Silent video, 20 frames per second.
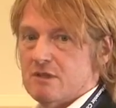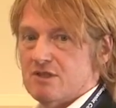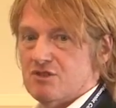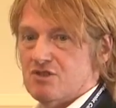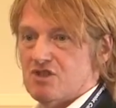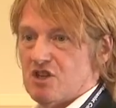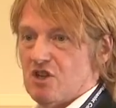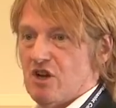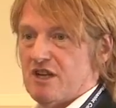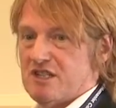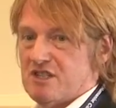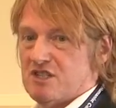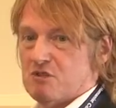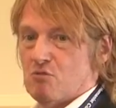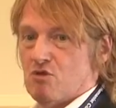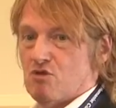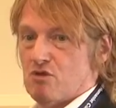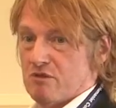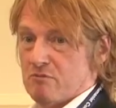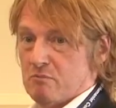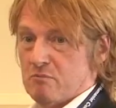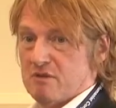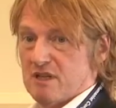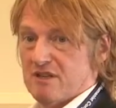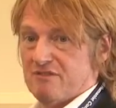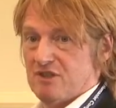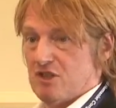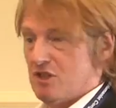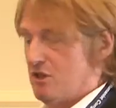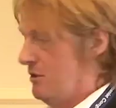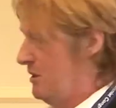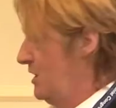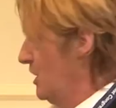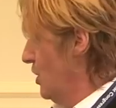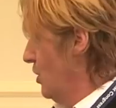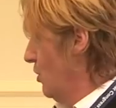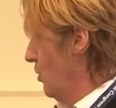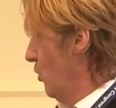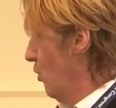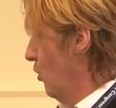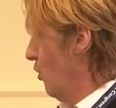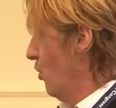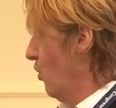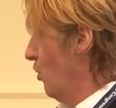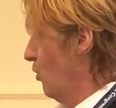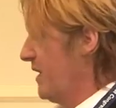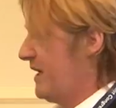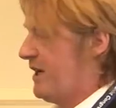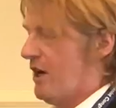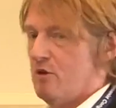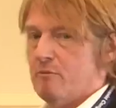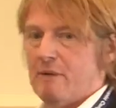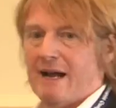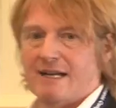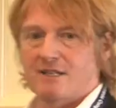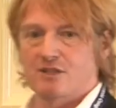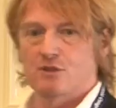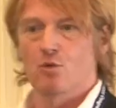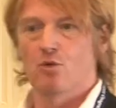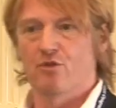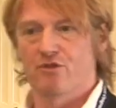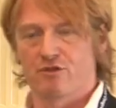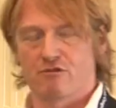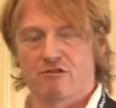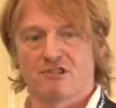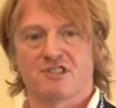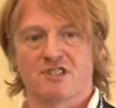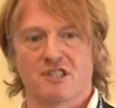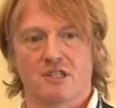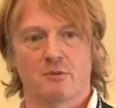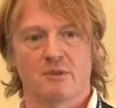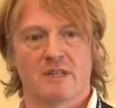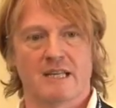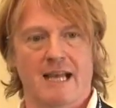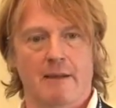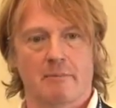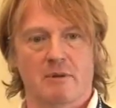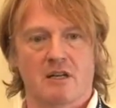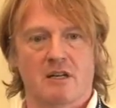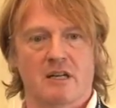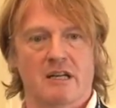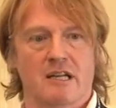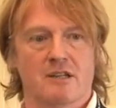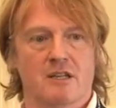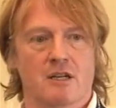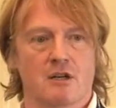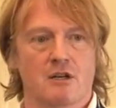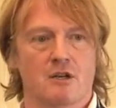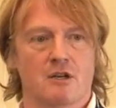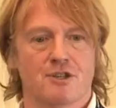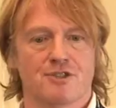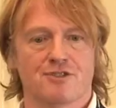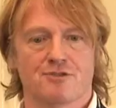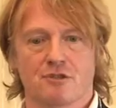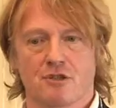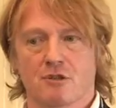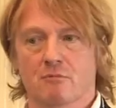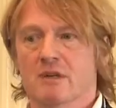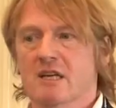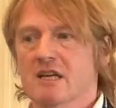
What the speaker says: and slide into moral oblivion, or we go back to authority with a capital A in the classroom.